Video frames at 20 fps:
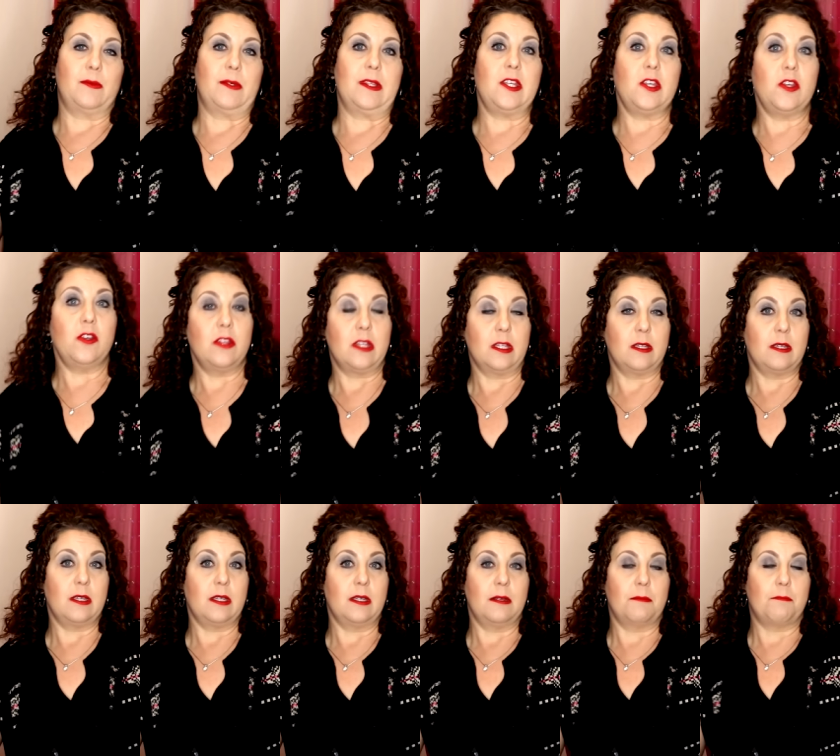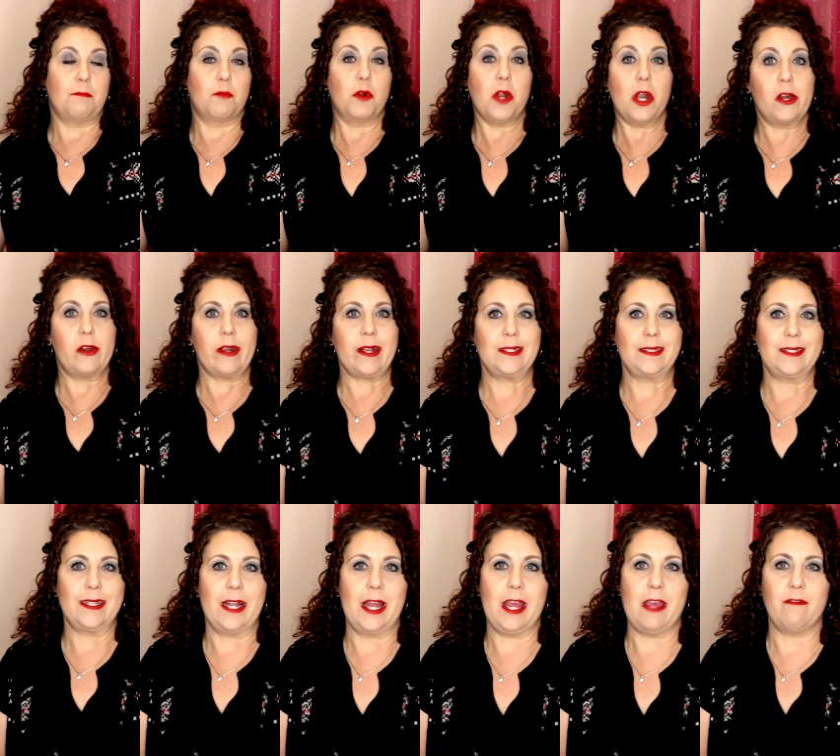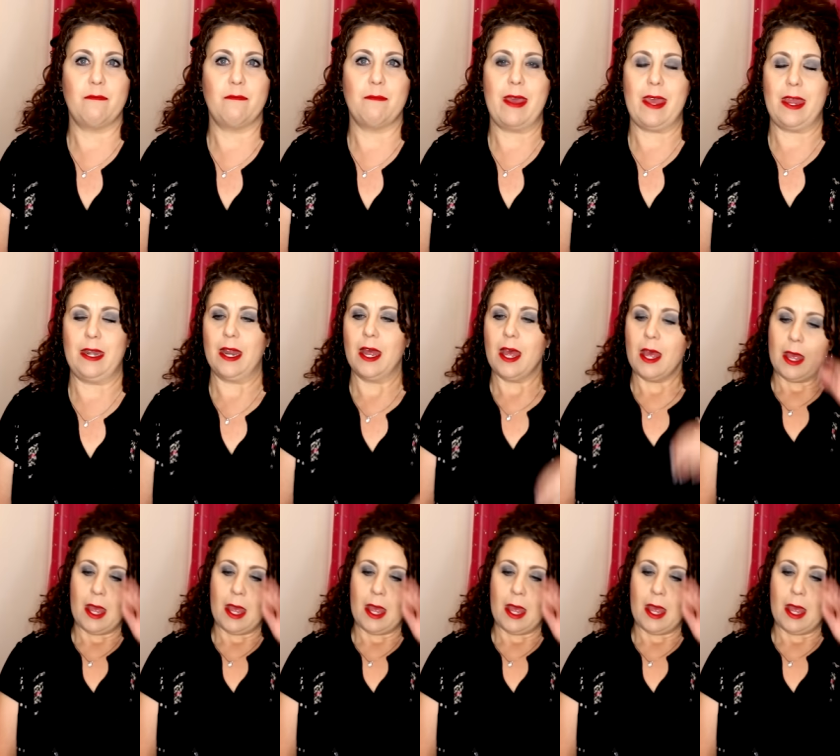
with you the progress that I have made.